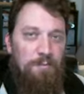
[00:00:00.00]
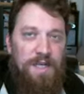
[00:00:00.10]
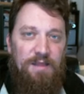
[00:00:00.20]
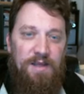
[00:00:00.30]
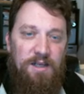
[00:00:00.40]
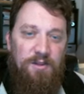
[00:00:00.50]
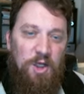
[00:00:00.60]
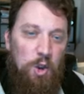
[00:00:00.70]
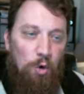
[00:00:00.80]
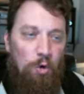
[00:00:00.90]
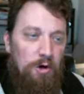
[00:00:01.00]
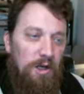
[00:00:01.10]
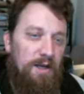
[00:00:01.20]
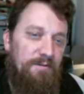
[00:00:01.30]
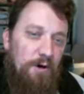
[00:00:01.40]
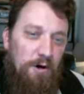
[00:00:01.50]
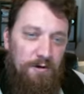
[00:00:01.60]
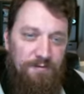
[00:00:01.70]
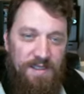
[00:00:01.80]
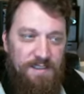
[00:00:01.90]
but I think the core of
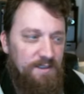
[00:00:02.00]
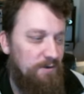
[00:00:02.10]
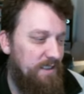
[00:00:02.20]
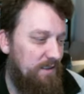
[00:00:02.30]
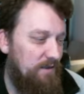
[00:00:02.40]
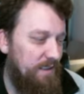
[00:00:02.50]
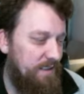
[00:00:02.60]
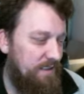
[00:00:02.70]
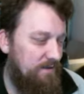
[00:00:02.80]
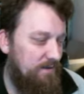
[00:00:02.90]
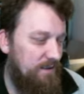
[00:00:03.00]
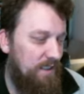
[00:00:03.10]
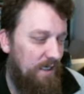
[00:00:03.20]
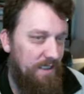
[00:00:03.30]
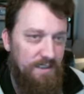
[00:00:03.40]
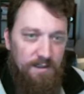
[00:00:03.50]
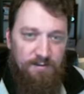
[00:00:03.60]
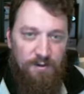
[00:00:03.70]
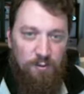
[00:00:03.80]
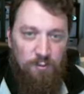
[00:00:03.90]
our Fangs of Sotek lists kind
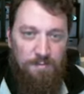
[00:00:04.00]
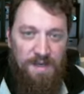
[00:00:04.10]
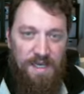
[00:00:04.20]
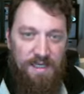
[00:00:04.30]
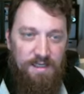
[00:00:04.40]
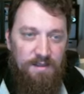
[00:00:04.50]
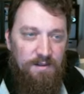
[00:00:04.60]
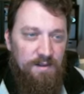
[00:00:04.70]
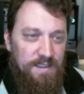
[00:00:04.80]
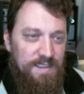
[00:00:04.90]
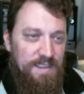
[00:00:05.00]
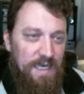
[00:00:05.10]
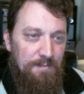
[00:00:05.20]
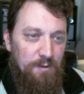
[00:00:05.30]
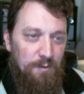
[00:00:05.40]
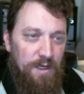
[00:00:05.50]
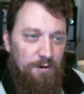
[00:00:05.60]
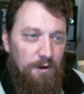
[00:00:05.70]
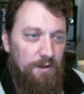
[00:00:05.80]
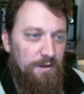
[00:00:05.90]
of remain the same
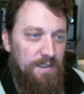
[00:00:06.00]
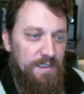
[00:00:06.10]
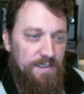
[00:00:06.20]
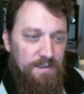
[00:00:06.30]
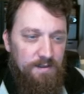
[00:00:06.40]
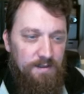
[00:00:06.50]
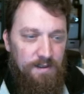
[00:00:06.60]
throughout all of these.